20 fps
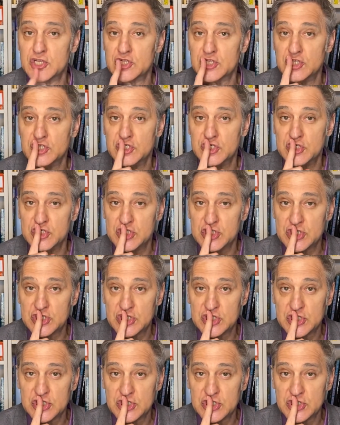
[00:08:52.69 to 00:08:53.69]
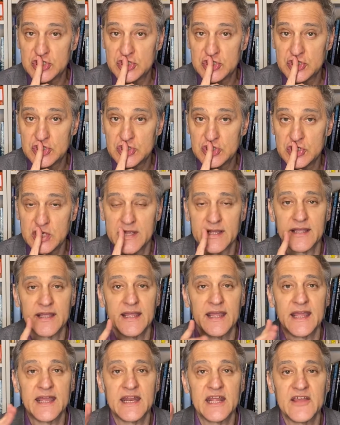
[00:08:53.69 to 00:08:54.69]
Shh.
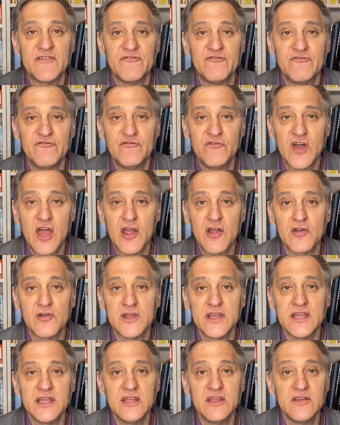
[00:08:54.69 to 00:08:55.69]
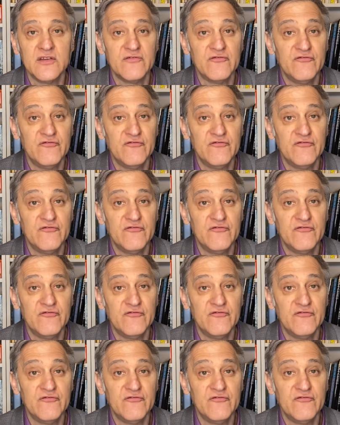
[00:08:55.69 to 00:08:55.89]
In a very,